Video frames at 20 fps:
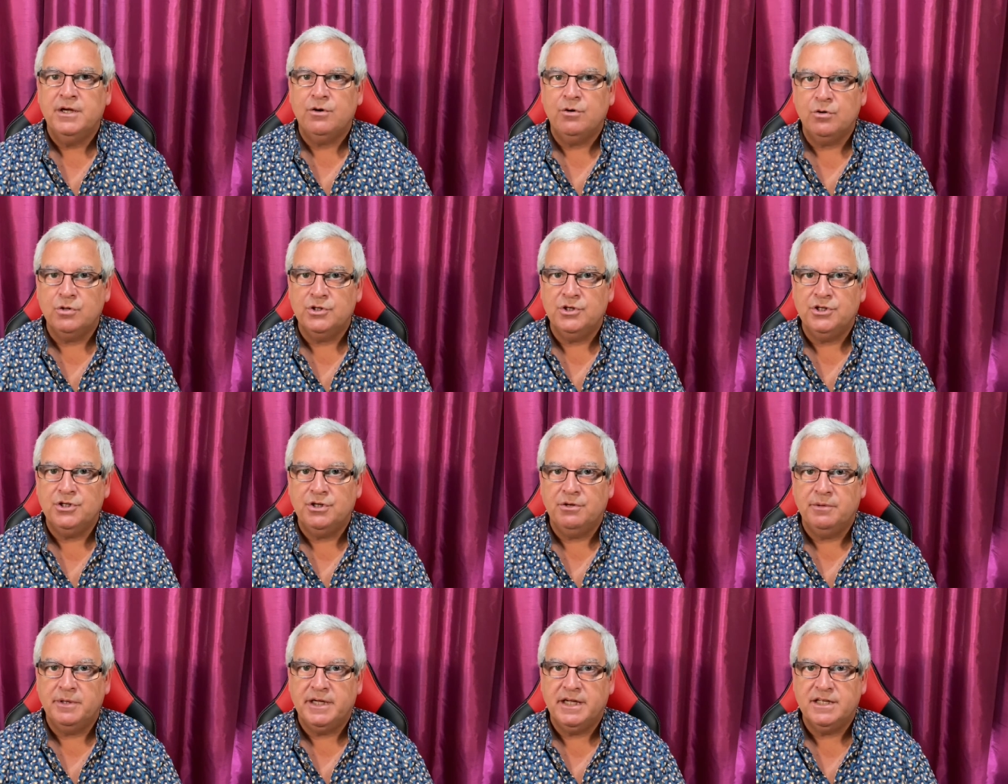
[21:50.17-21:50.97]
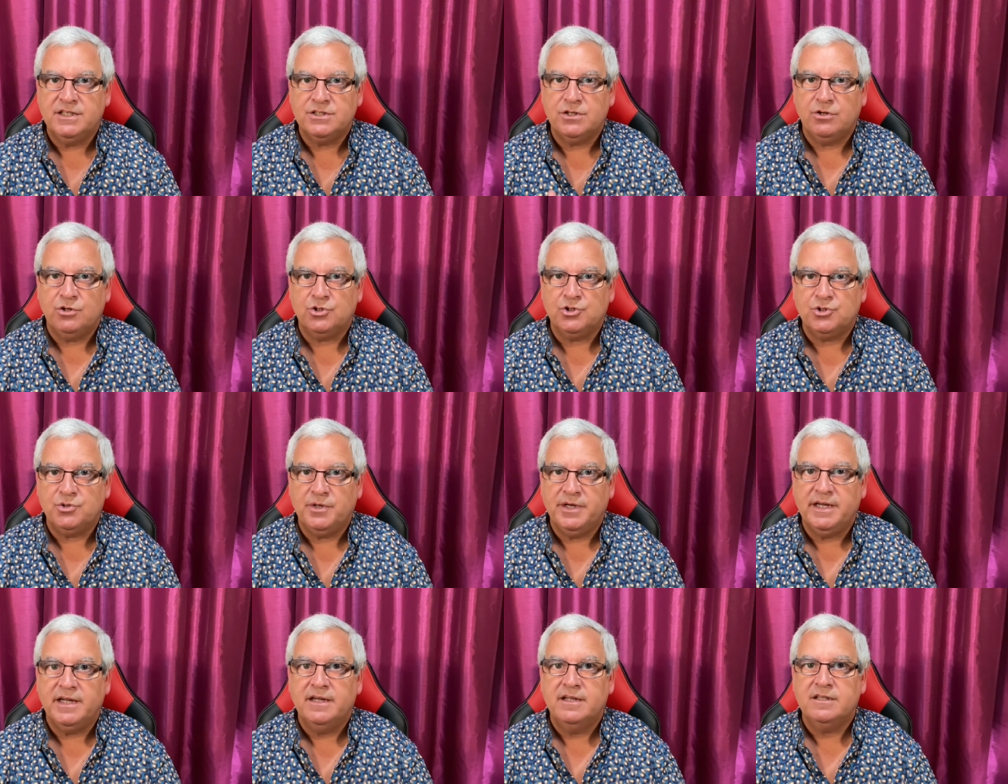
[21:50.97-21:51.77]
All you're doing is
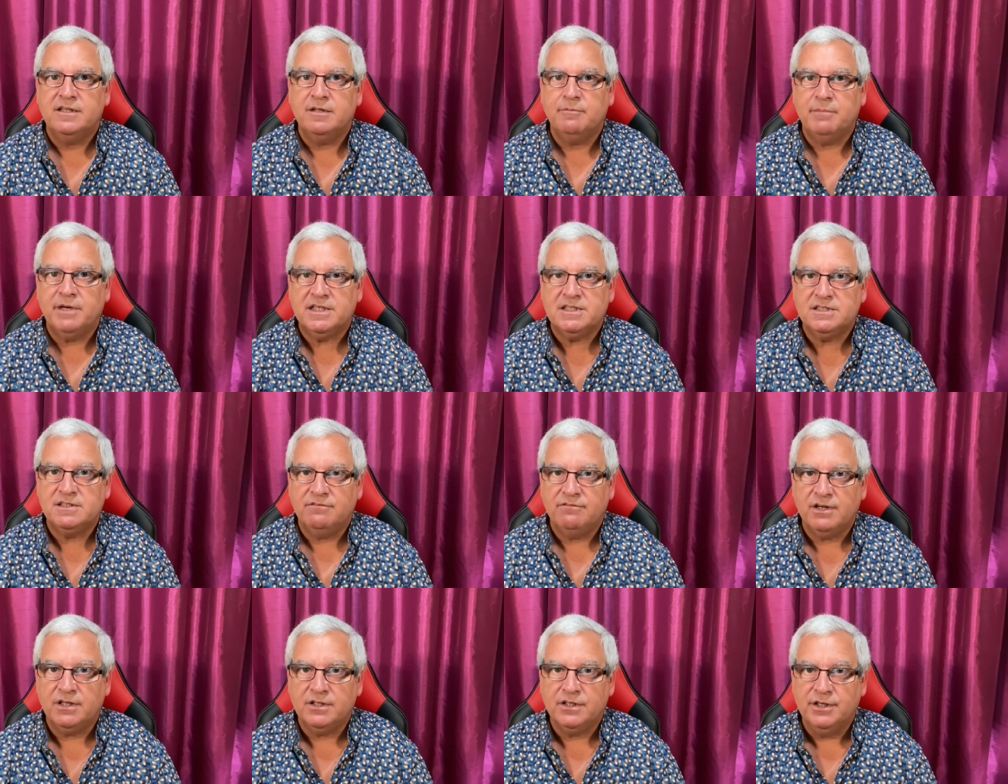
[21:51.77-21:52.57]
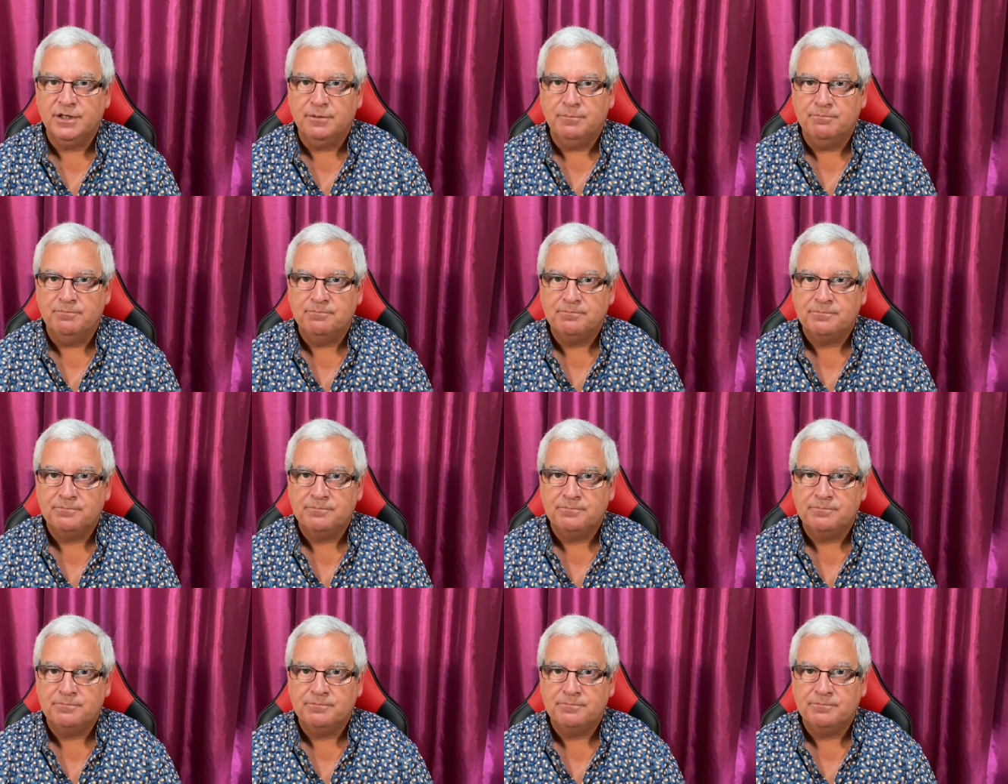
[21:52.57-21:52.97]
altering the master volume.